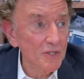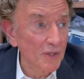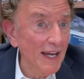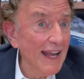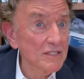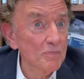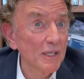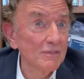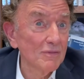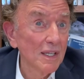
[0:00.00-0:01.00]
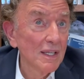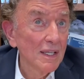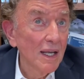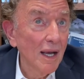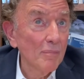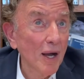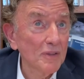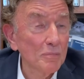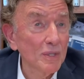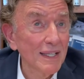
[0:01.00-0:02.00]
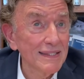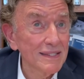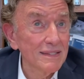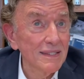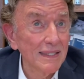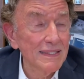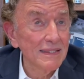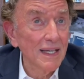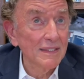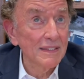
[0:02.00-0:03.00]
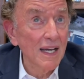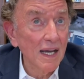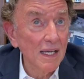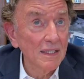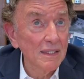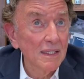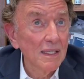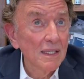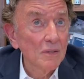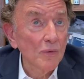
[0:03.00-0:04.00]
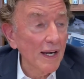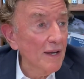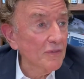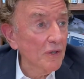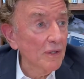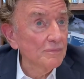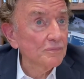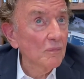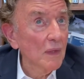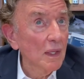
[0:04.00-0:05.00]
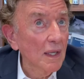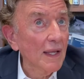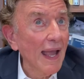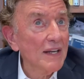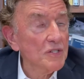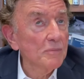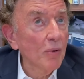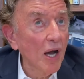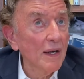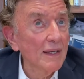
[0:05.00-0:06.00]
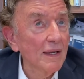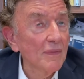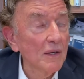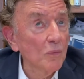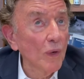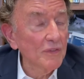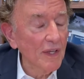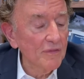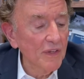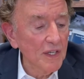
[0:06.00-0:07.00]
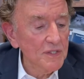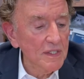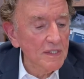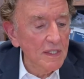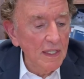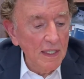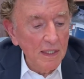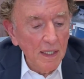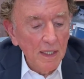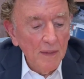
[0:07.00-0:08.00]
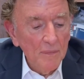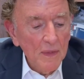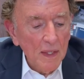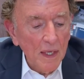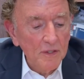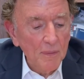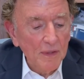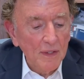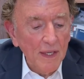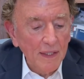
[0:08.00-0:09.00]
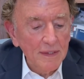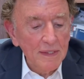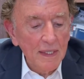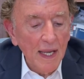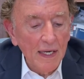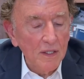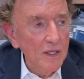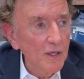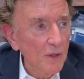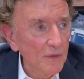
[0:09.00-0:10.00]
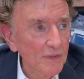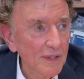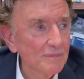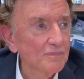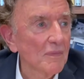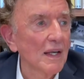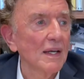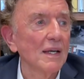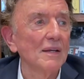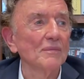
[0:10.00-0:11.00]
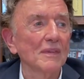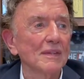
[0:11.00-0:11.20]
and has been. I bought the place in 1999, right after I actually bought it. And then once I finished this dean, I spent the next eight years um,